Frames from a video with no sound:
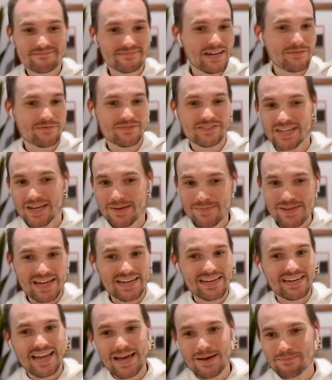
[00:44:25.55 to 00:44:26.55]
every time you
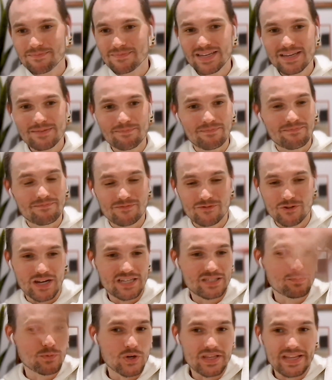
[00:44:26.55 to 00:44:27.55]
add an app, it
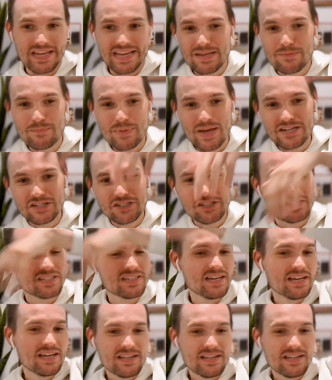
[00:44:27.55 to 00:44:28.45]
creates more landing pages.